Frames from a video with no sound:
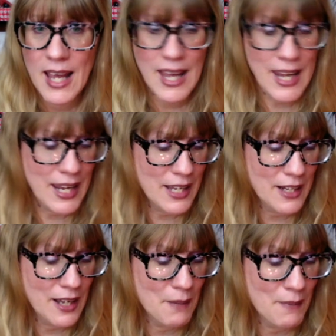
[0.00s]
And
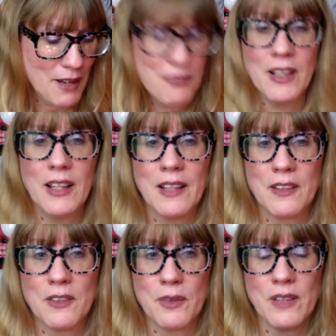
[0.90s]
um, I feel like
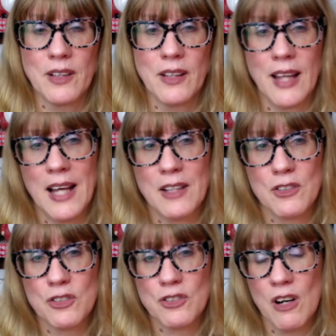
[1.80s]
this one is a lot
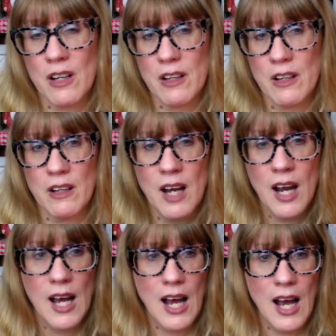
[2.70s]
stronger.
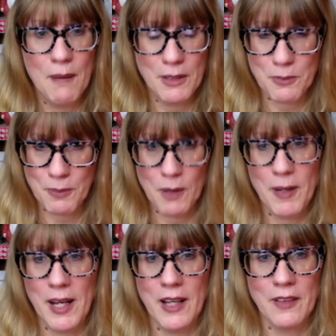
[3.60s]
Um, it's
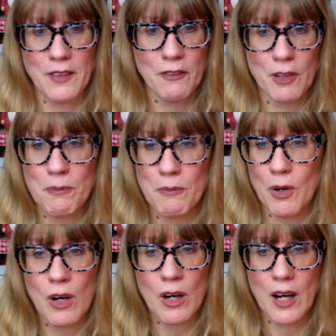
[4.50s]
permeating the room
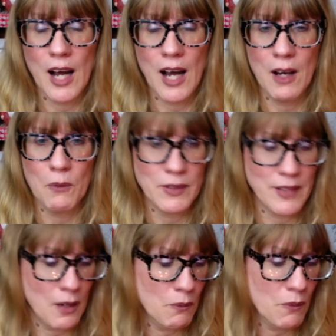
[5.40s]
more uh, with
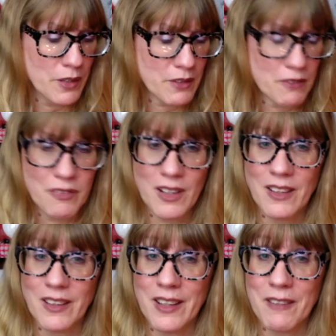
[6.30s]
that
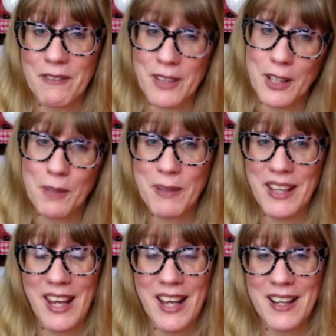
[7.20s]
wonderful like vanilla
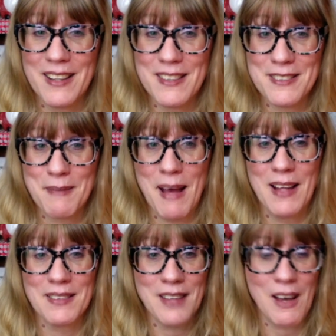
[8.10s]
pecan
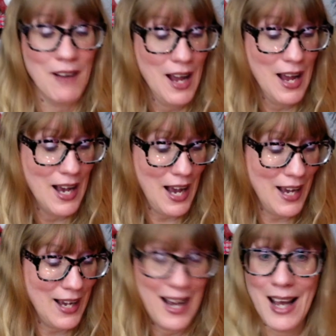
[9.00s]
smell. So
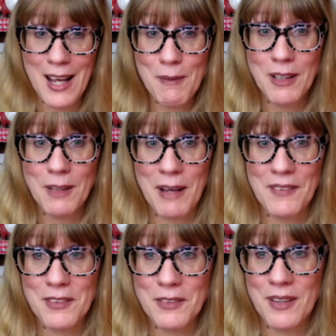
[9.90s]
uh, I am all about
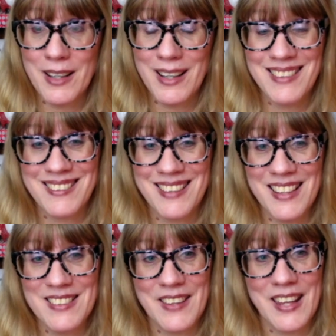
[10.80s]
this one. It's
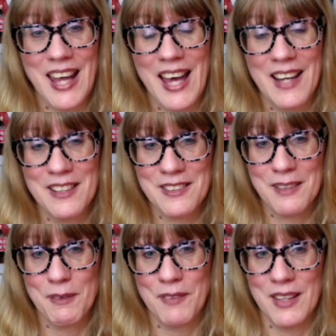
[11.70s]
nice that they added
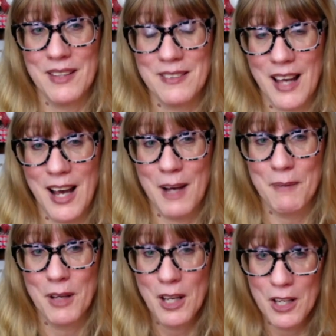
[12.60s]
some of these
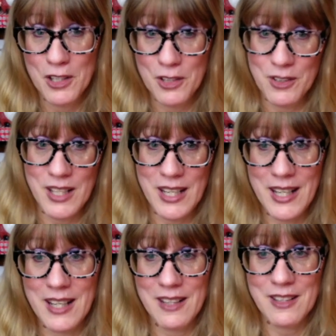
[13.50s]
um,
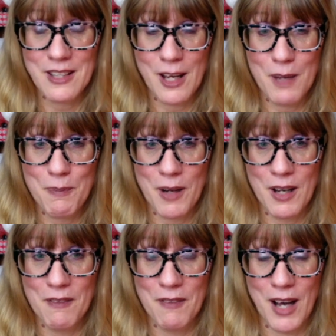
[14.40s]
unique type
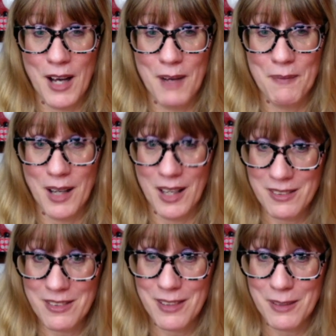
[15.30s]
of um,
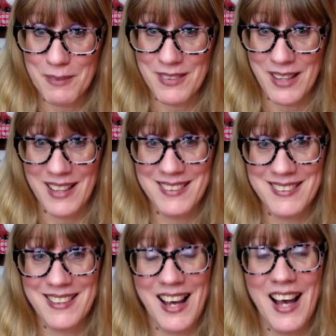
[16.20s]
ice cream
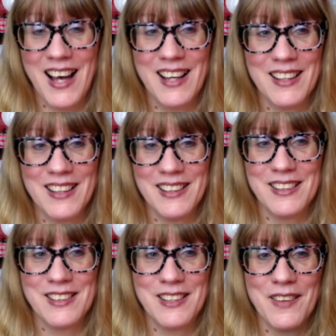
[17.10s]
scents uh,
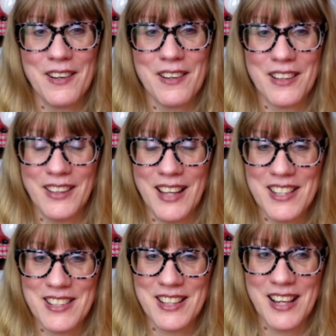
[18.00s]
to their
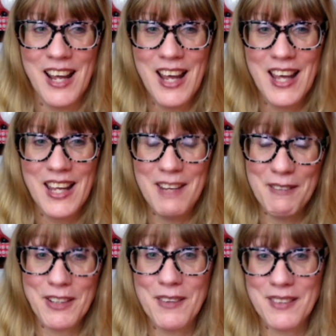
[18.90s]
collection,
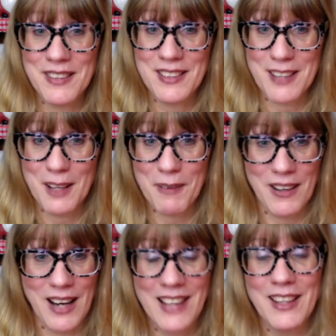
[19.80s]
even though it's not
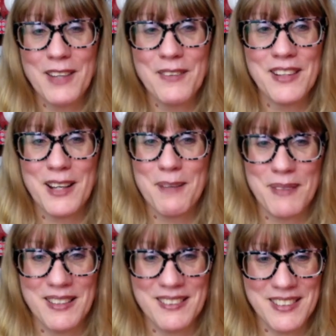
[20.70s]
summer. I like when
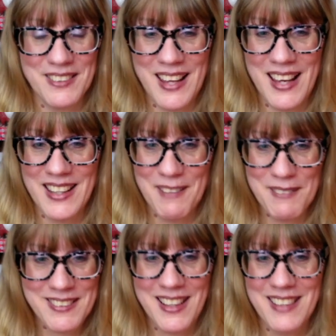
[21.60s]
companies do that. Give
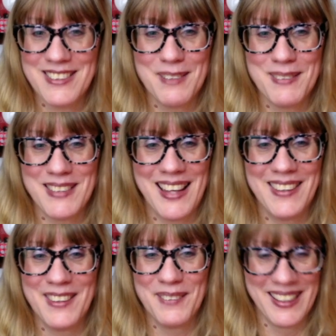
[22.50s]
us an ice cream scent
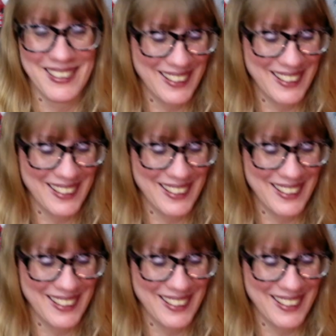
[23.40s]
in the winter.